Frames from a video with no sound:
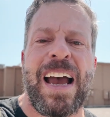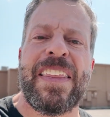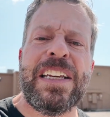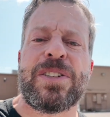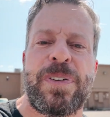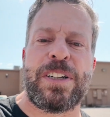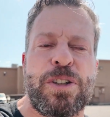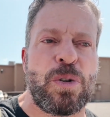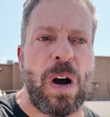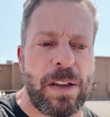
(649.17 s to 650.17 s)
I think it's fun to
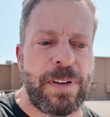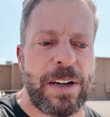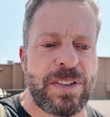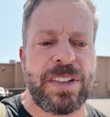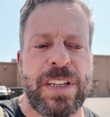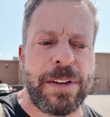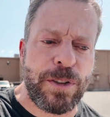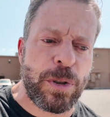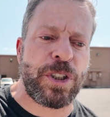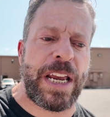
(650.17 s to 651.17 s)
do qualifiers because it gives
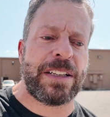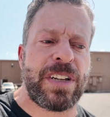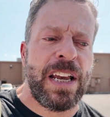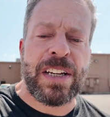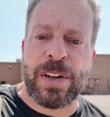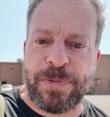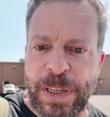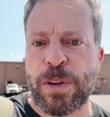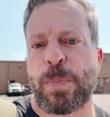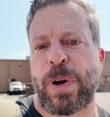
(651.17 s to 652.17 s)
you a chance to
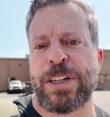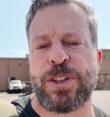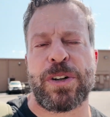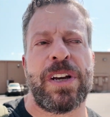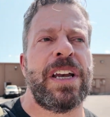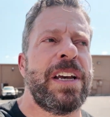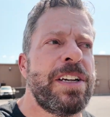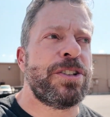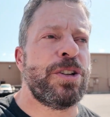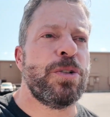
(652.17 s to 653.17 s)
feel the pressure,
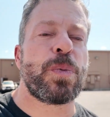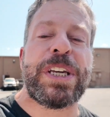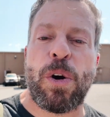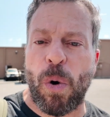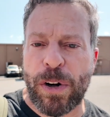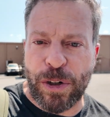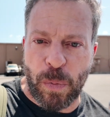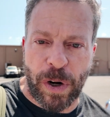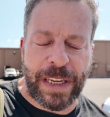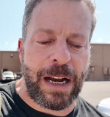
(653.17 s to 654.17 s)
to record your
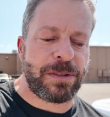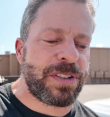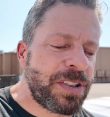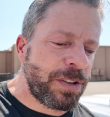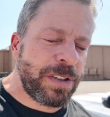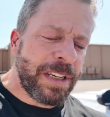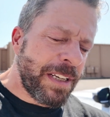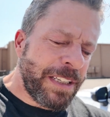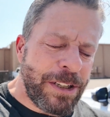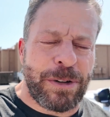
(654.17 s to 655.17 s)
workouts, to
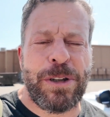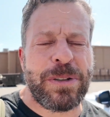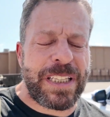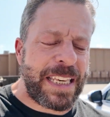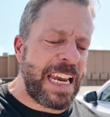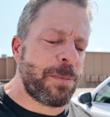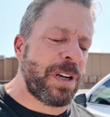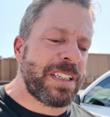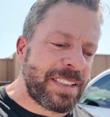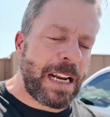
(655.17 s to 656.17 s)
use the
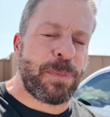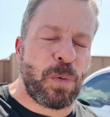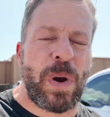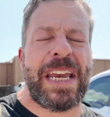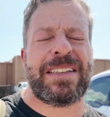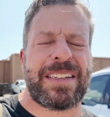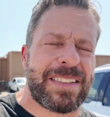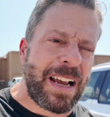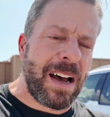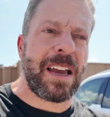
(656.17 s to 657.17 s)
camera to set up the weights and
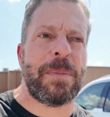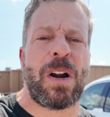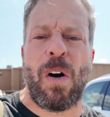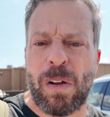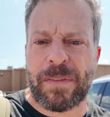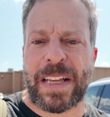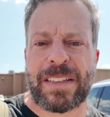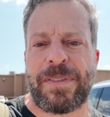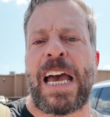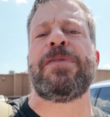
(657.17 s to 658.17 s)
time and all of that
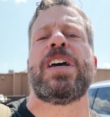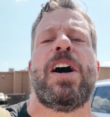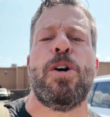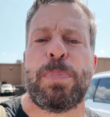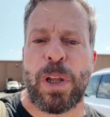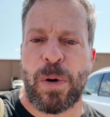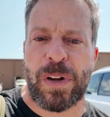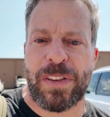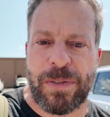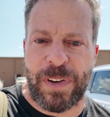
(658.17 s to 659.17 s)
stuff, have to
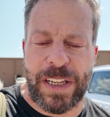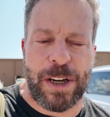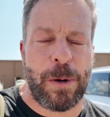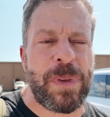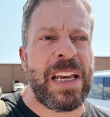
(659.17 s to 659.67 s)
upload the video.